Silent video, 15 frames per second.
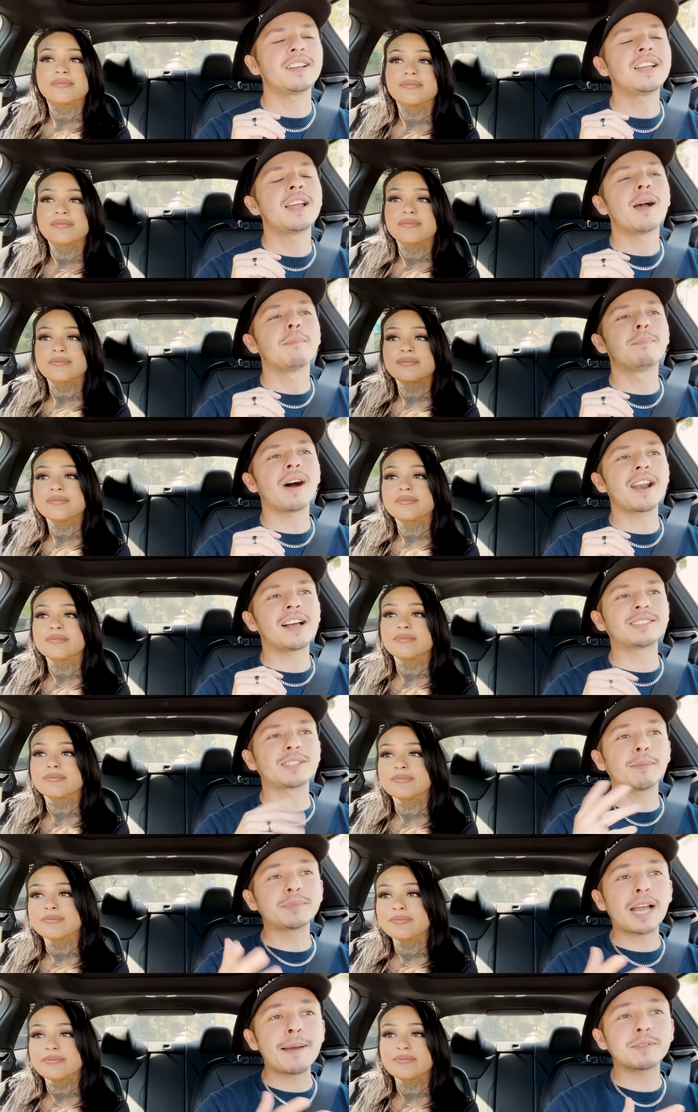Speaker 1: But uh,
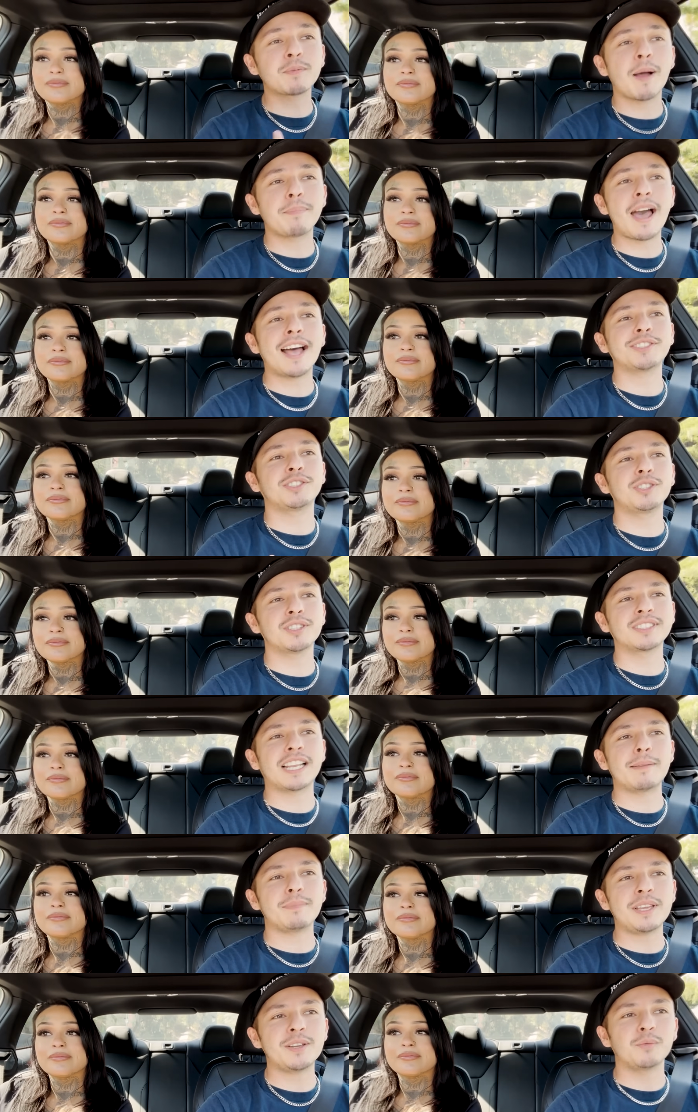sometimes my passengers
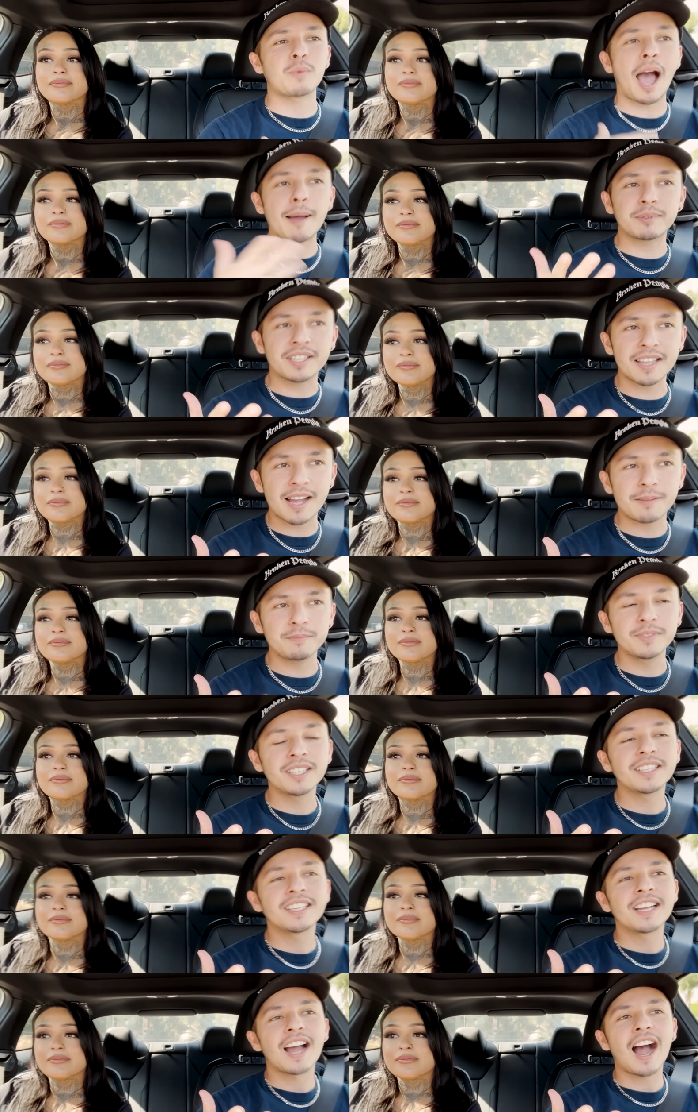let me rap to
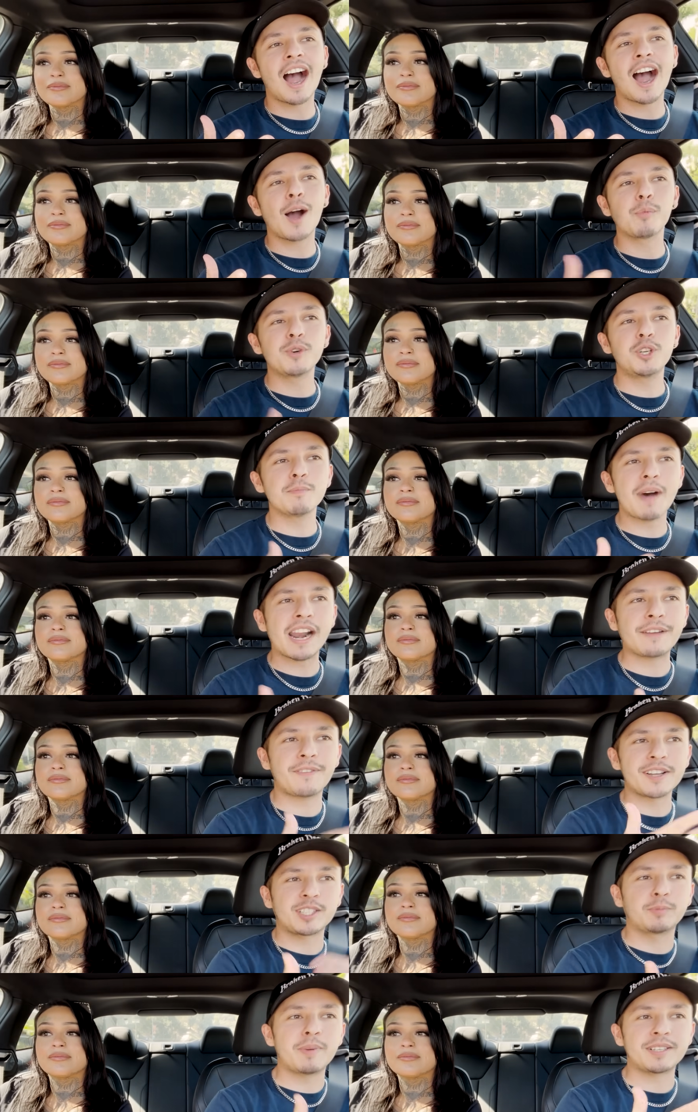them. Uh, would you mind if
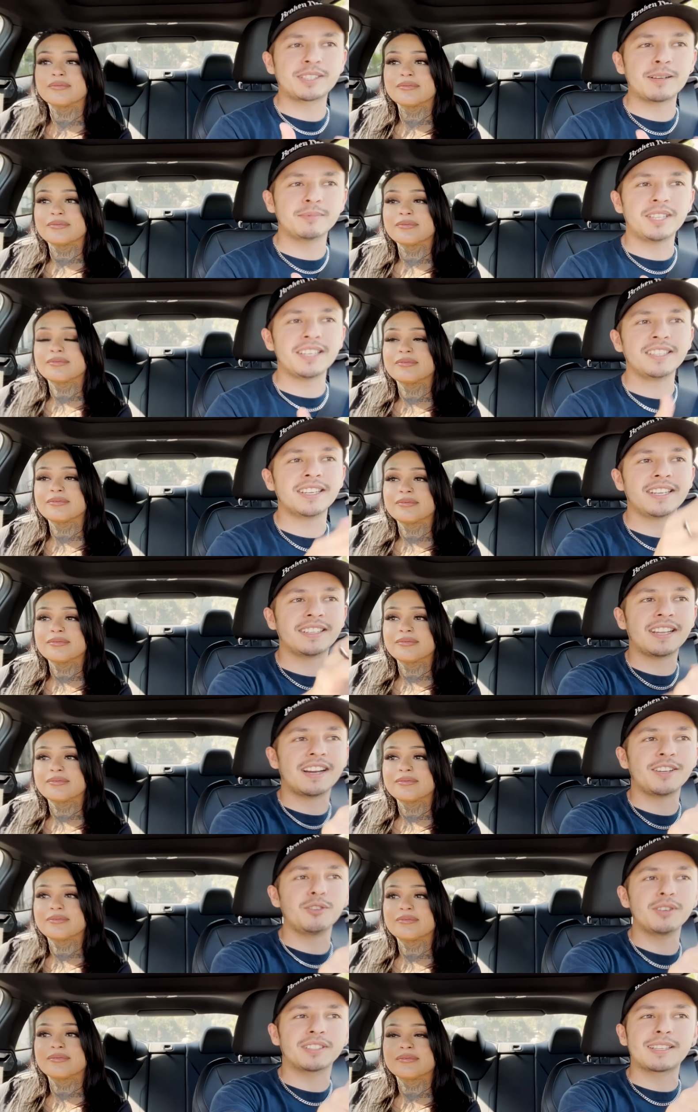I spit something and uh,
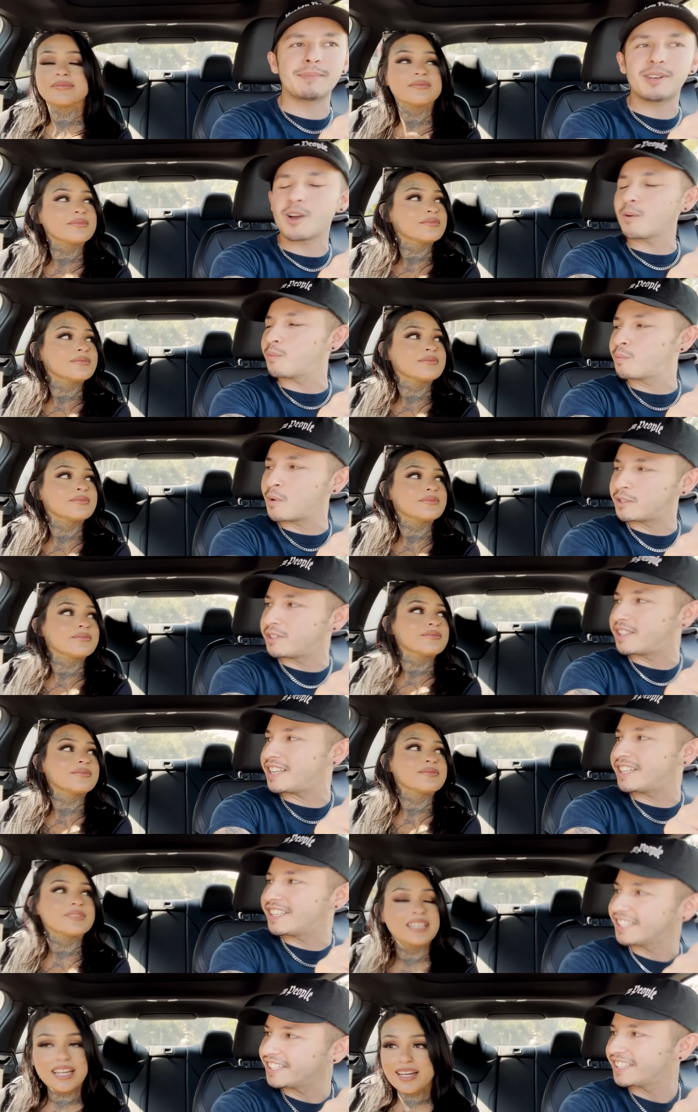you just let me know what you
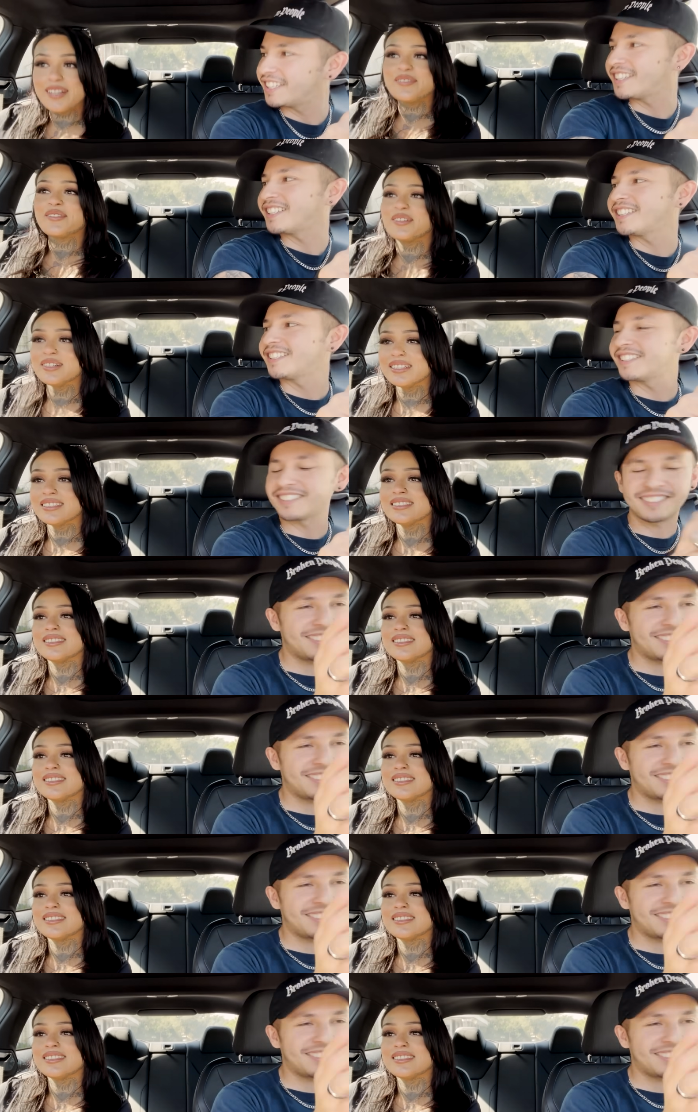think? Yeah, of course.